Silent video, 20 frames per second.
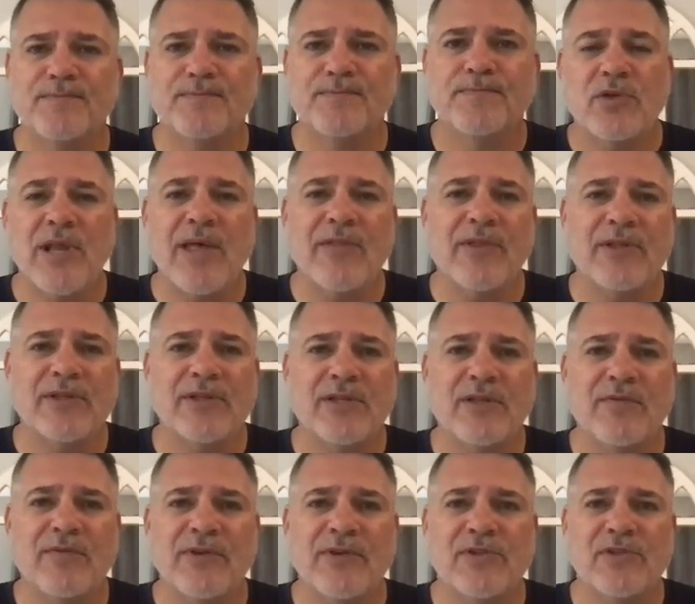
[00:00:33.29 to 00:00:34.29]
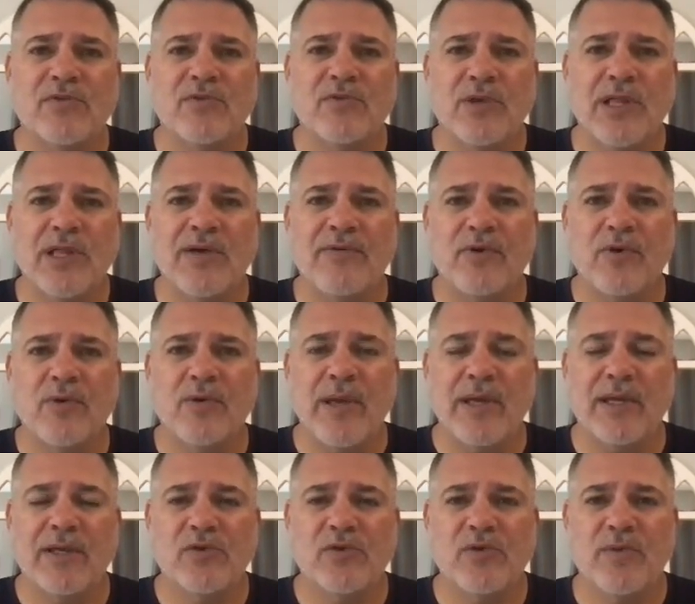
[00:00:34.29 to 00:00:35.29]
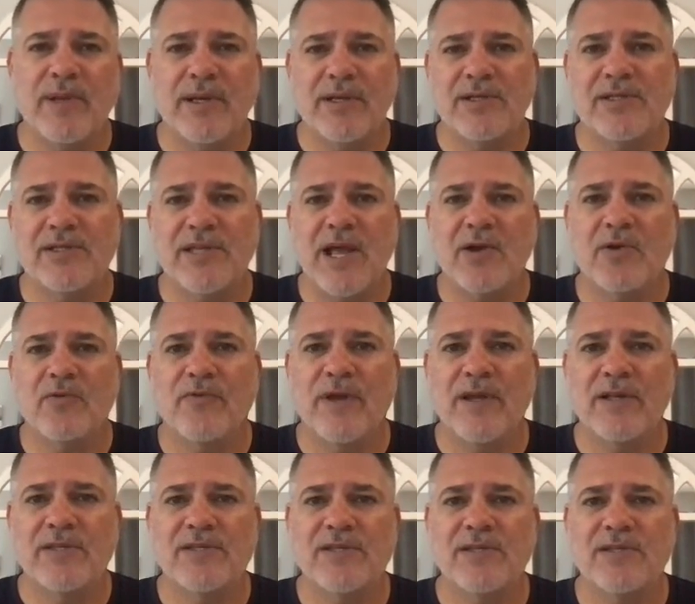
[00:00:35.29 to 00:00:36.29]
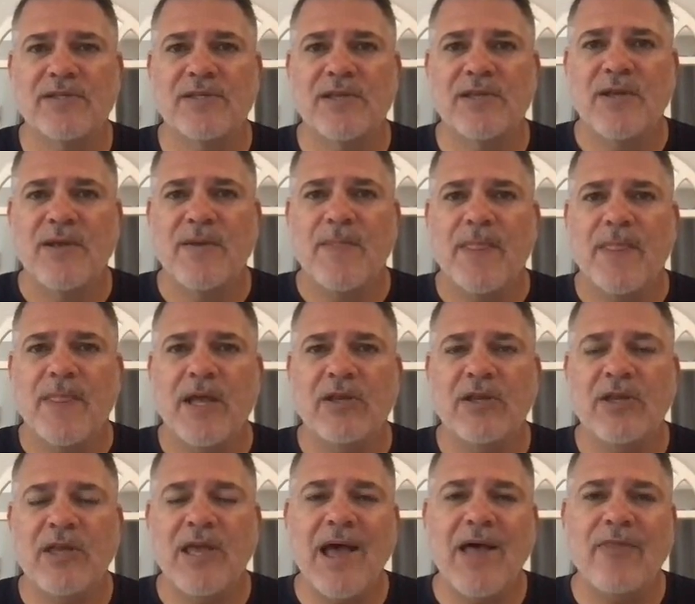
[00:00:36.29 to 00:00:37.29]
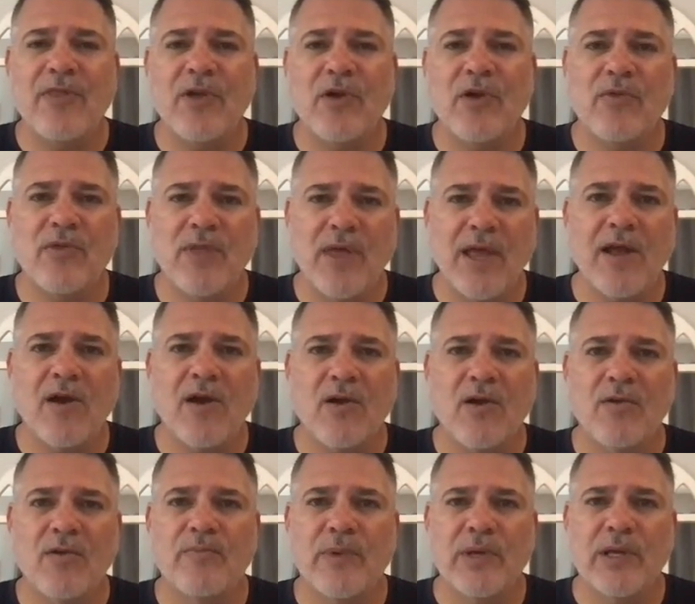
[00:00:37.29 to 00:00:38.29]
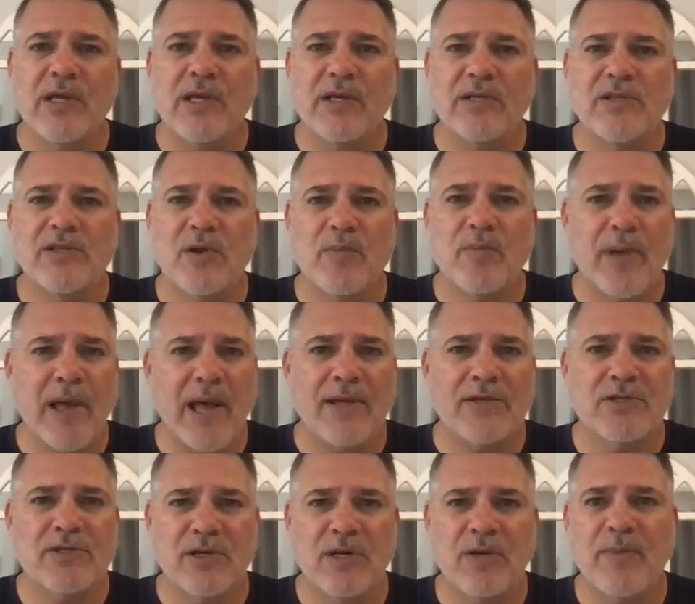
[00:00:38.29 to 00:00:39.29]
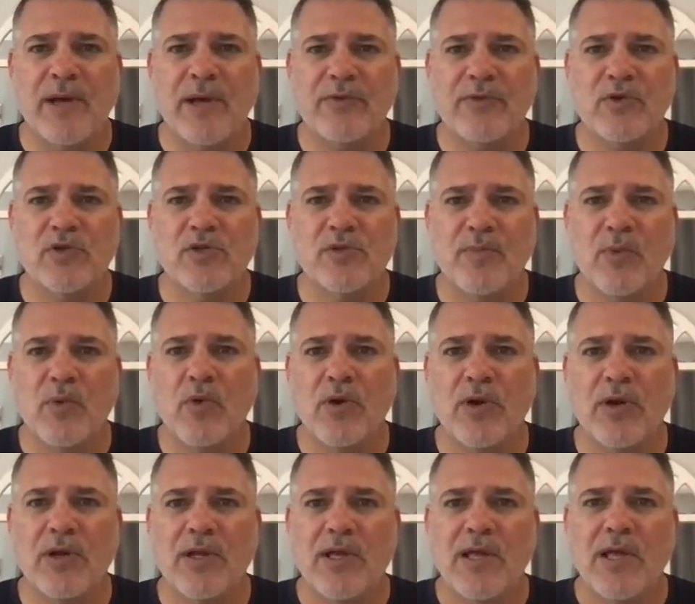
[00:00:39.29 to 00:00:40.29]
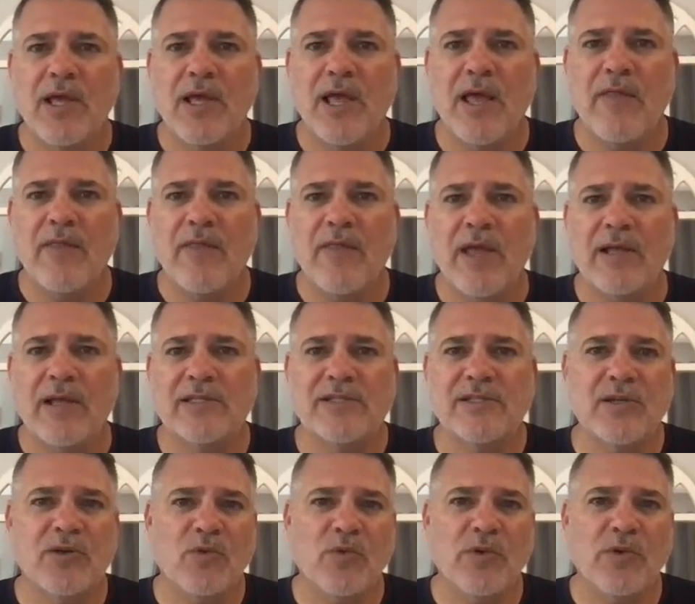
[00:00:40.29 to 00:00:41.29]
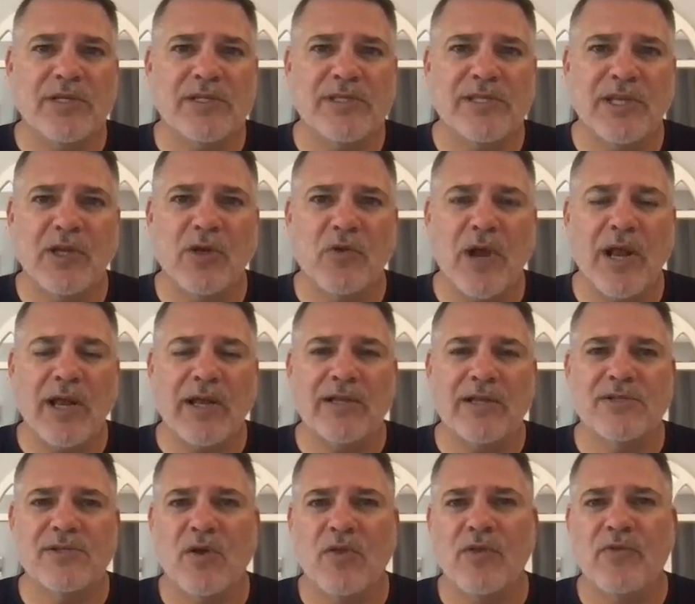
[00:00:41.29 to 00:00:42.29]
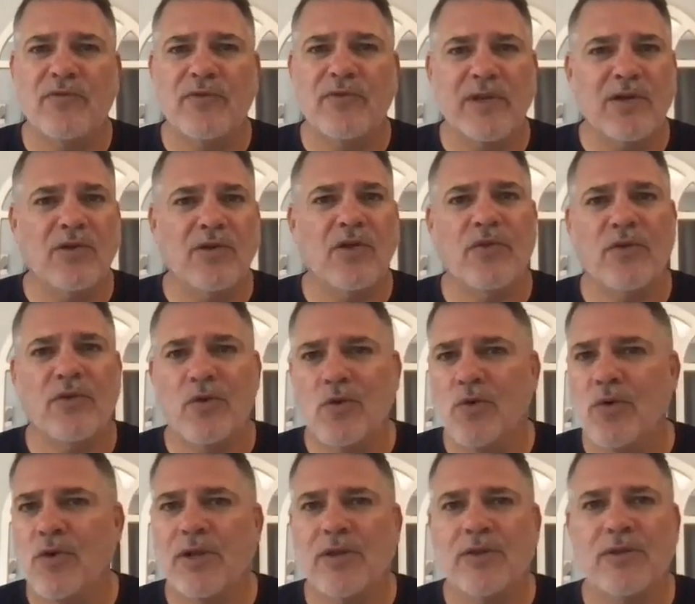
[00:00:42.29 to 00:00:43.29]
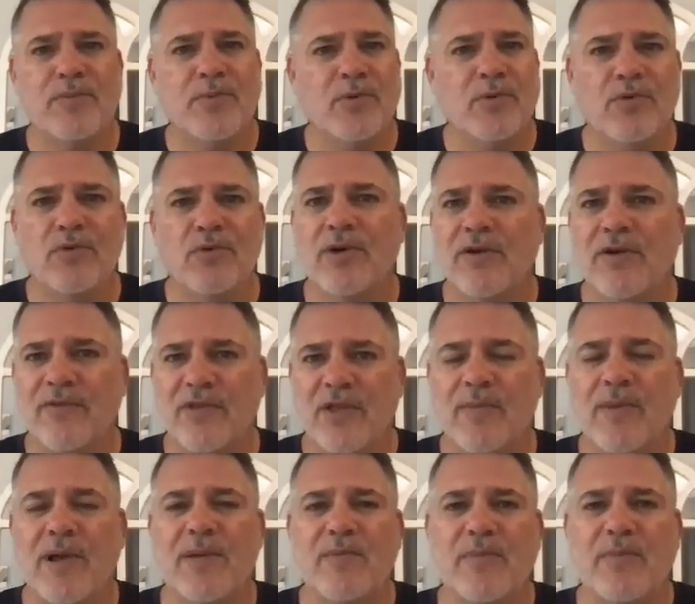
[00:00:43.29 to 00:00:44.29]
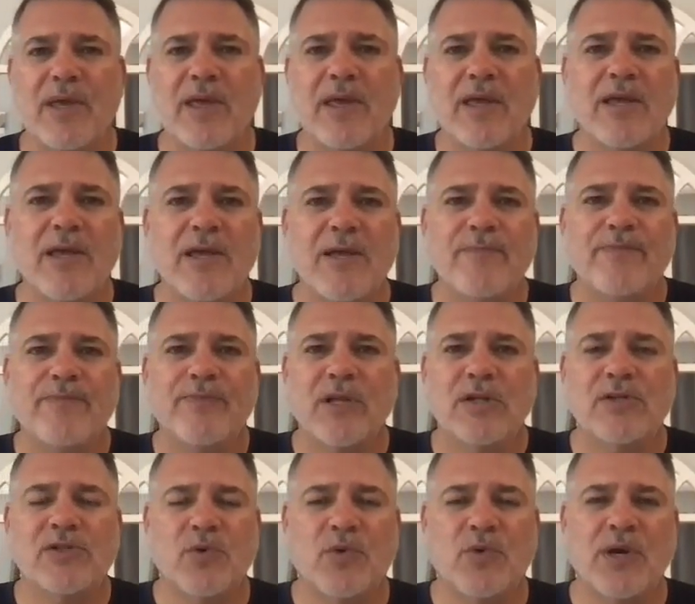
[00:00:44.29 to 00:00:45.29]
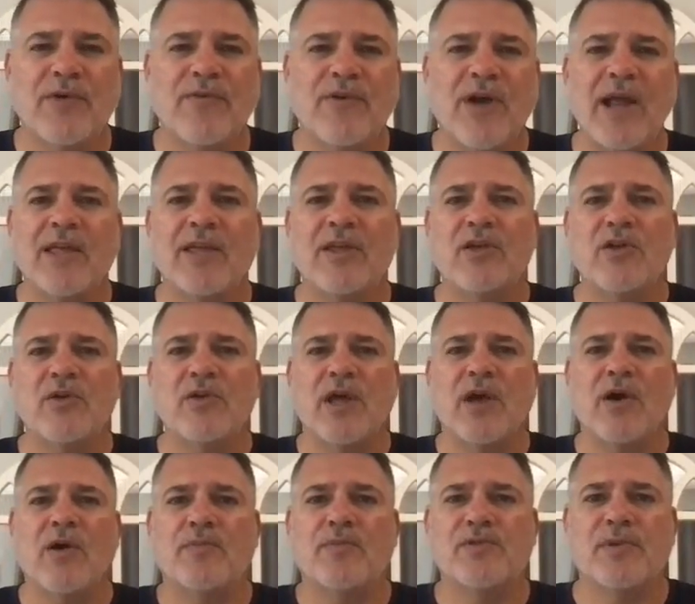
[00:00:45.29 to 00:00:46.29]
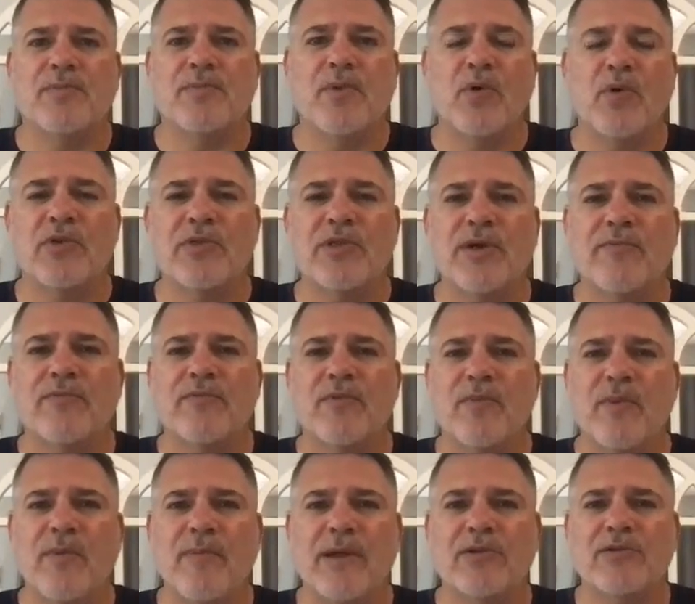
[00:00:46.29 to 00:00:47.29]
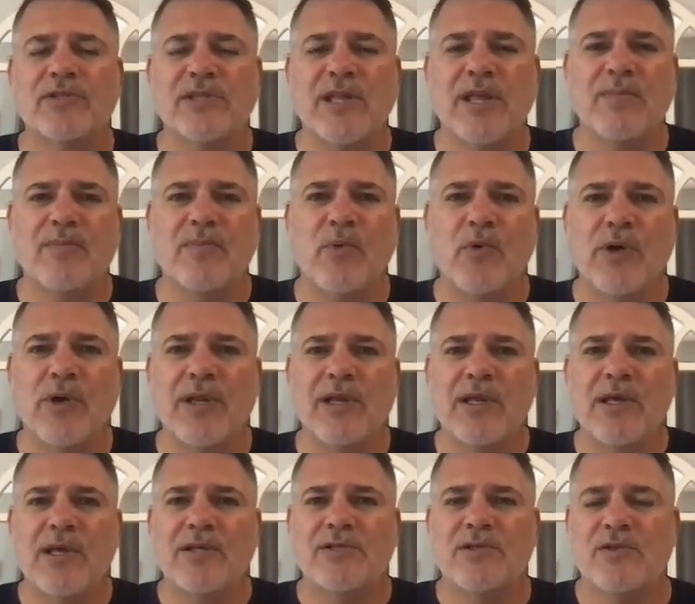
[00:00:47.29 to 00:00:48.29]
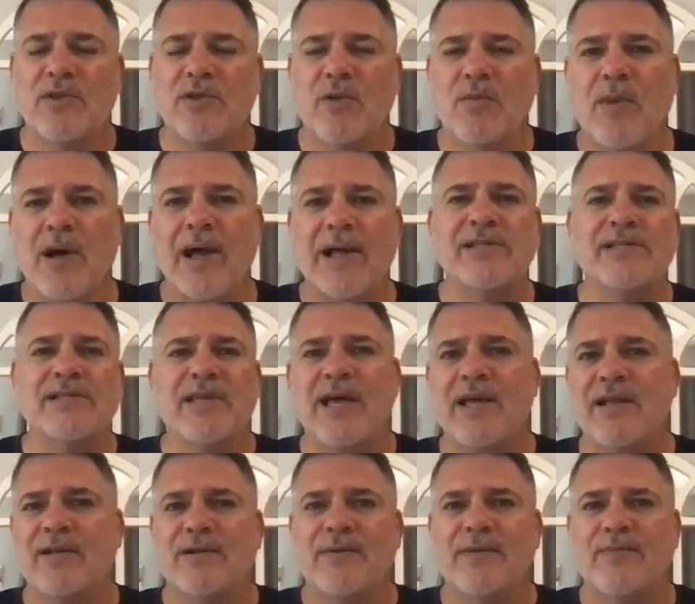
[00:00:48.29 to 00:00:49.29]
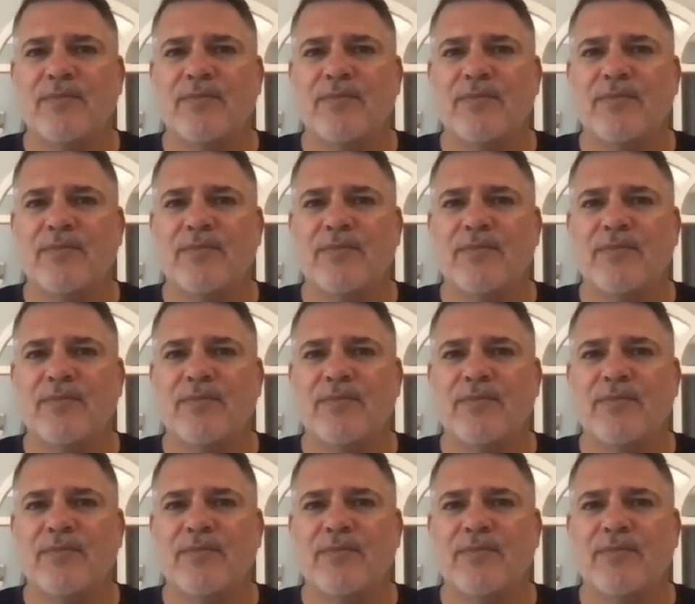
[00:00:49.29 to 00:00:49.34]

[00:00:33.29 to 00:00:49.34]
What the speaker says: Student athletes at the Division III level are making tremendous sacrifices, and yet they're there because they're passionate about their sport and they still want to see greatness on the field, on the court, in the pool, wherever they might be. And so whatever I can do to help support them from a mental standpoint so their mindset